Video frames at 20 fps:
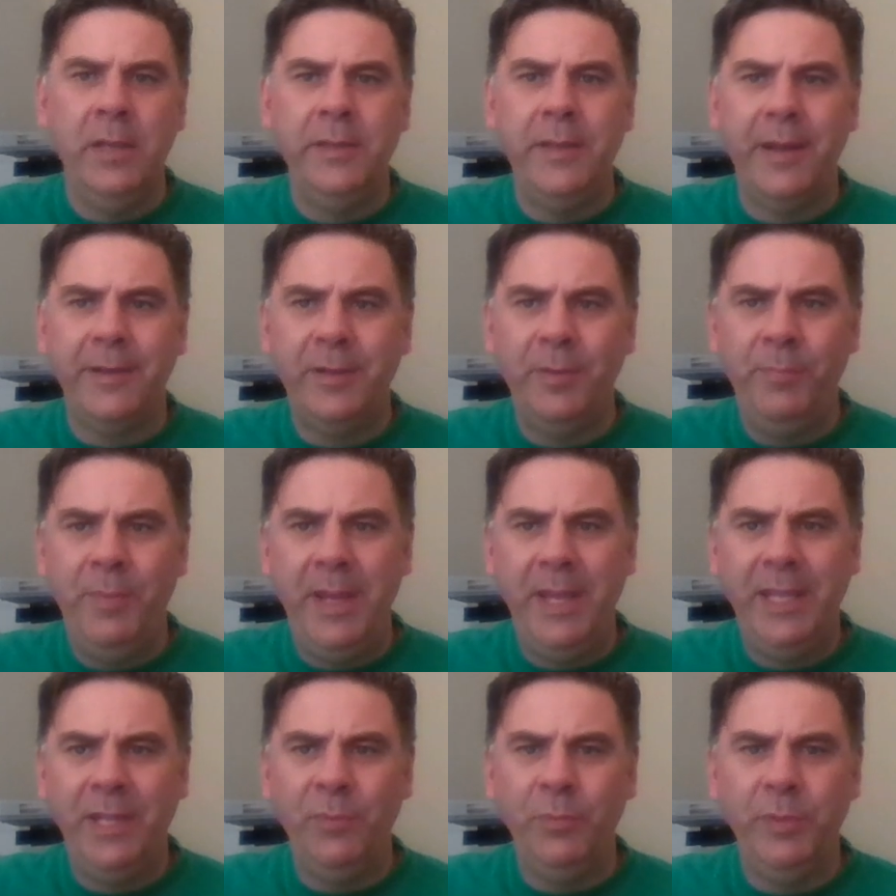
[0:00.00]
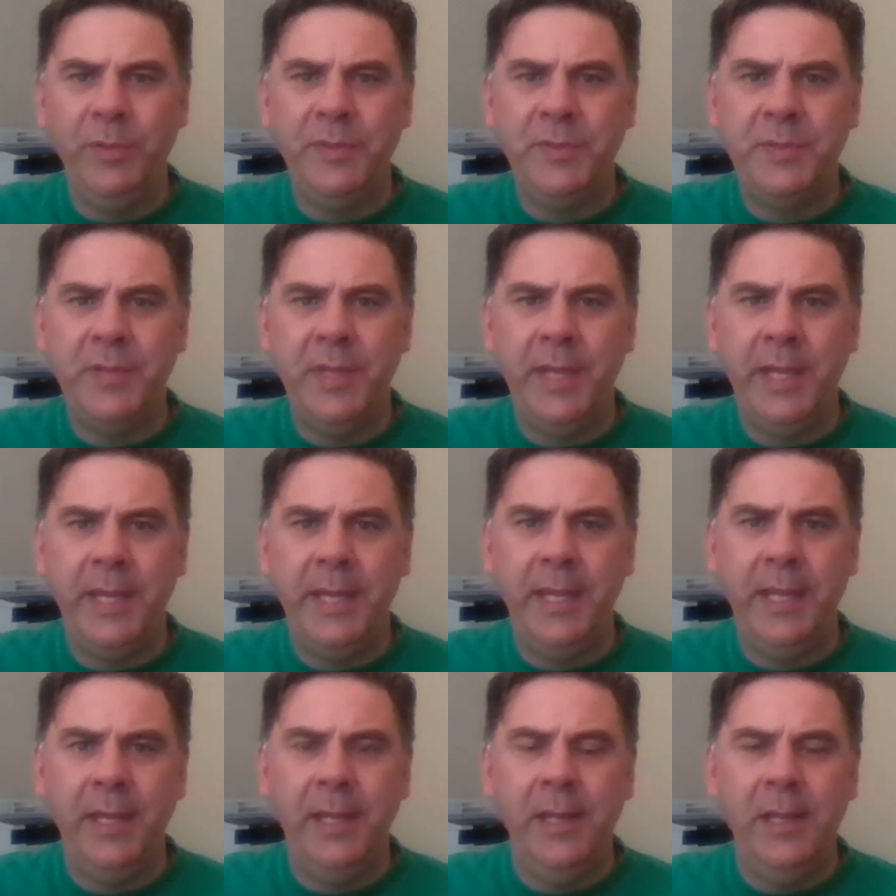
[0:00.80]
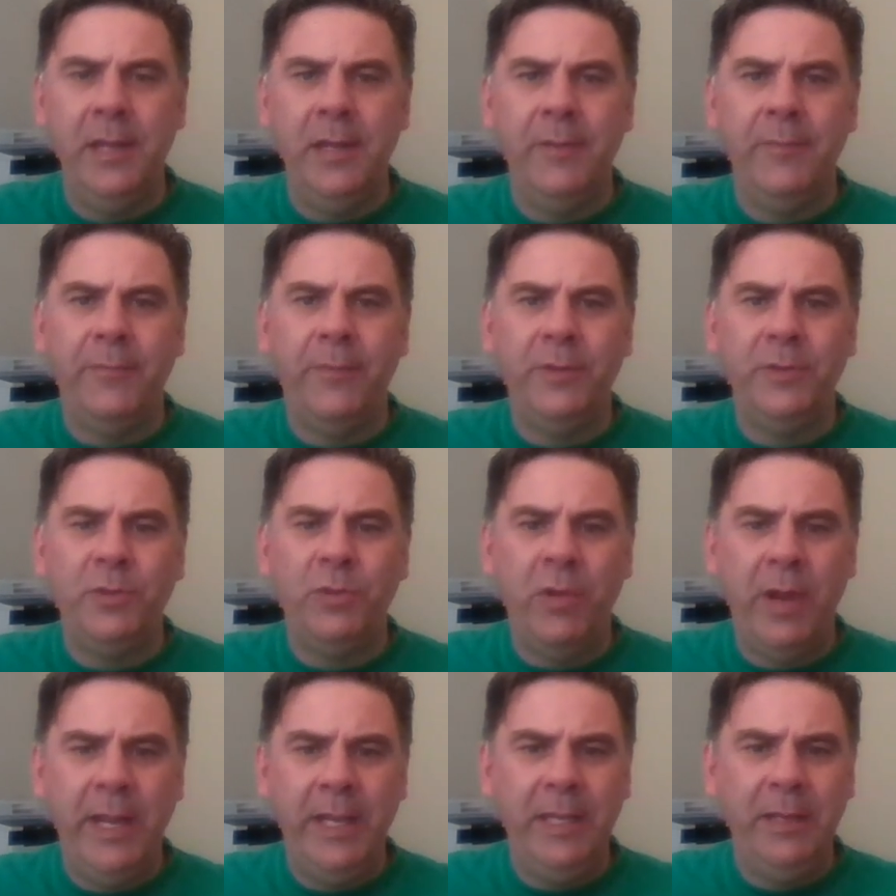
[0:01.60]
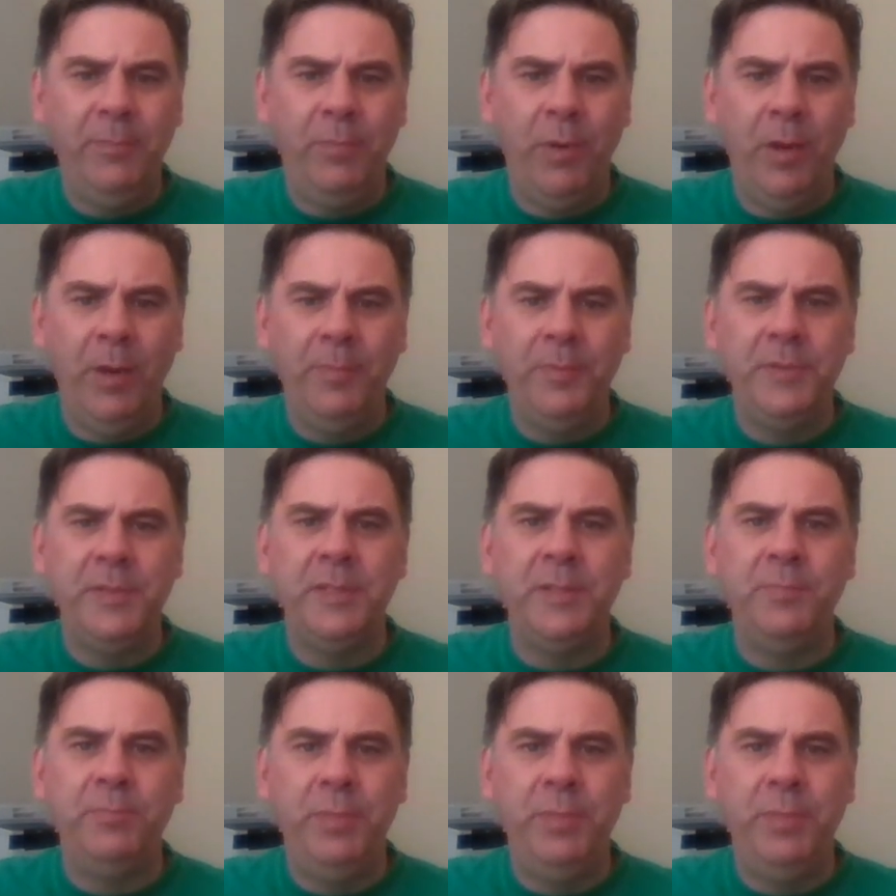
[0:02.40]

Dr. Bacon would say, for training purposes,